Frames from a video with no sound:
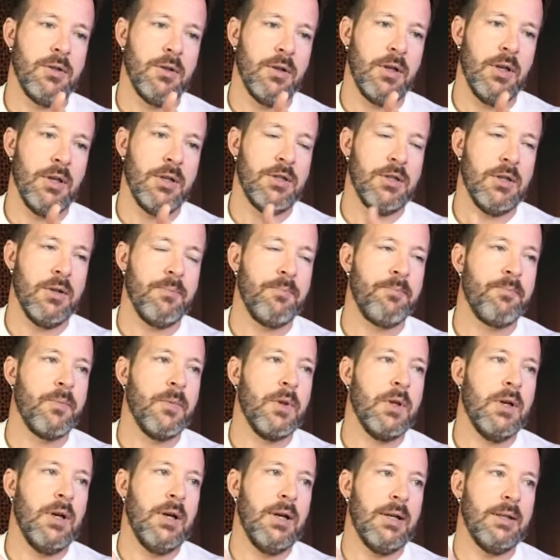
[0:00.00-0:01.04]
kitchen.
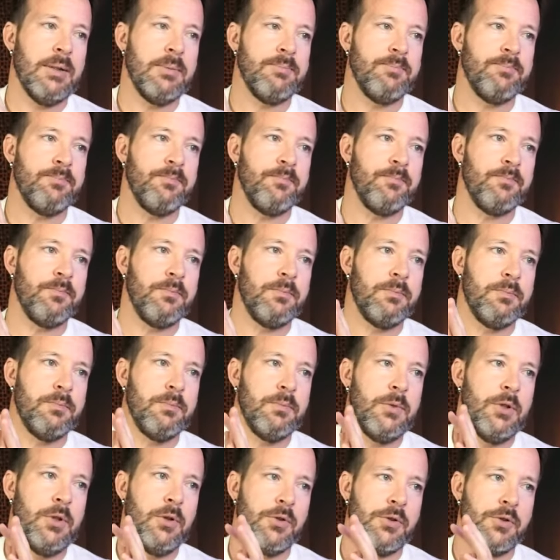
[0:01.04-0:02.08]
For
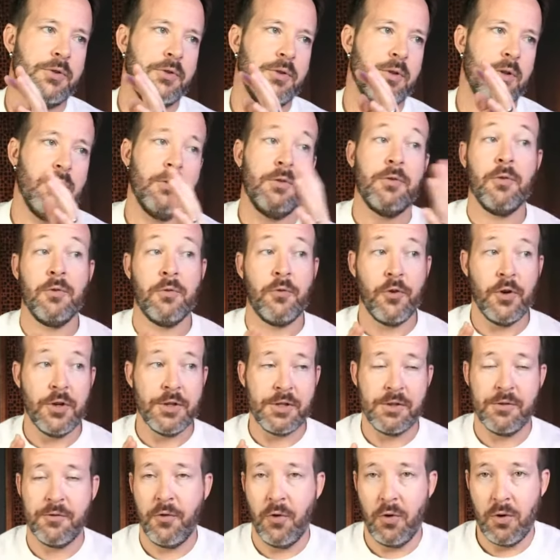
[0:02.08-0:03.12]

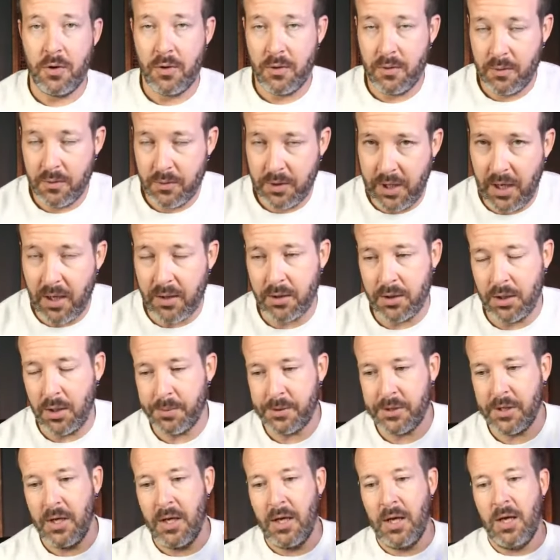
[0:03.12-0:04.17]
instance, for
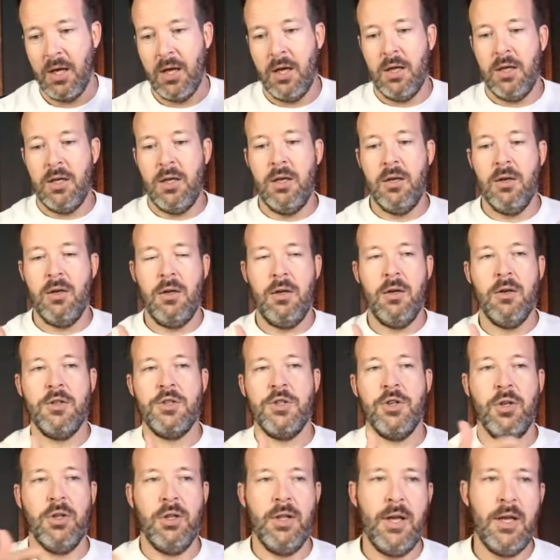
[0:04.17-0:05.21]
countertops, here's
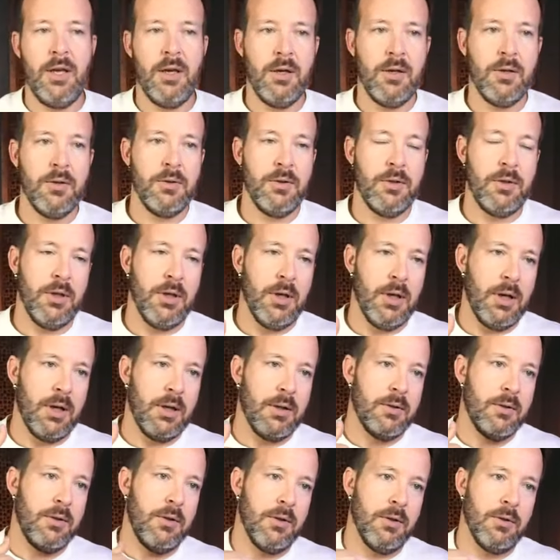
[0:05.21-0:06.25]
your layout. You
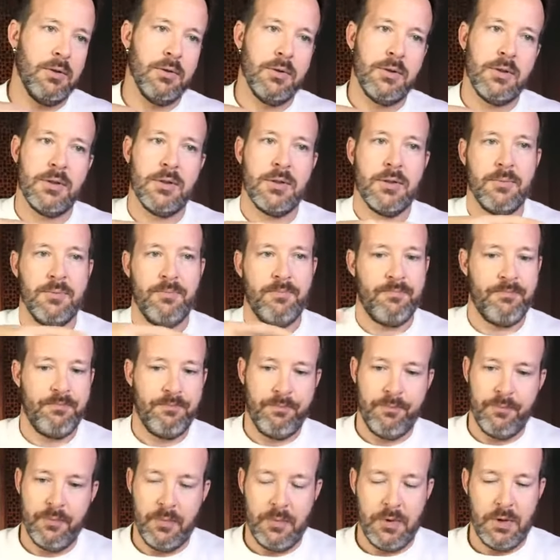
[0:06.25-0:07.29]
got, it's
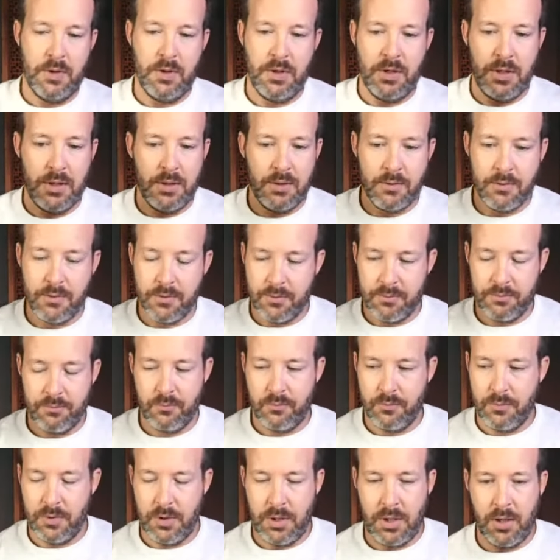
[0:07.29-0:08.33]
you need,
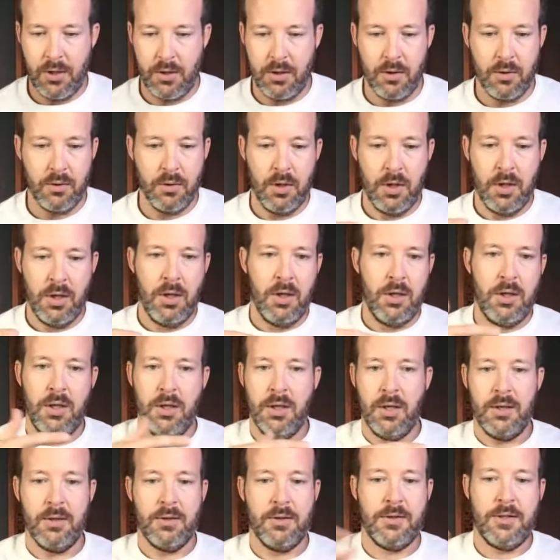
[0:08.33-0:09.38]
I don't know, you
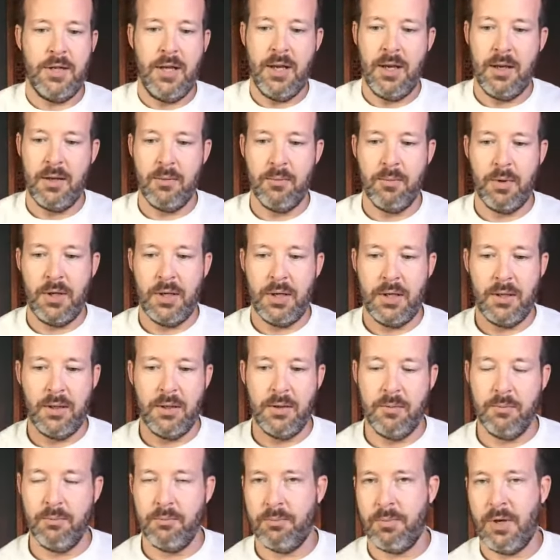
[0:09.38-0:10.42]
got 10
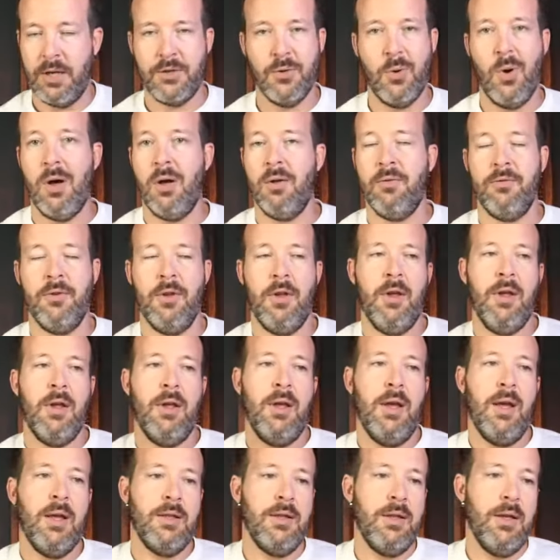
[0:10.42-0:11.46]
by 12
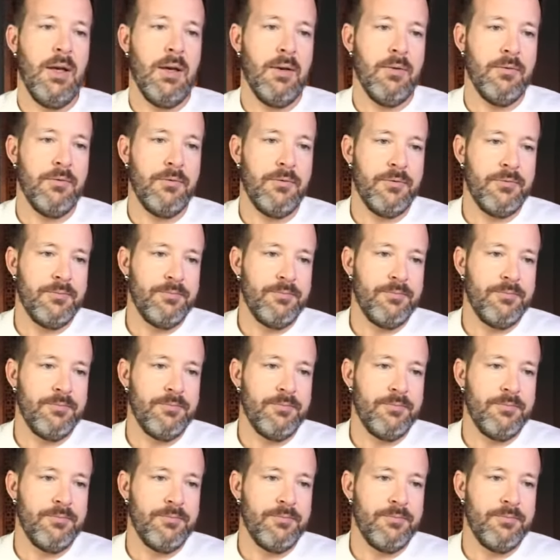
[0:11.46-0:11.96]
and you have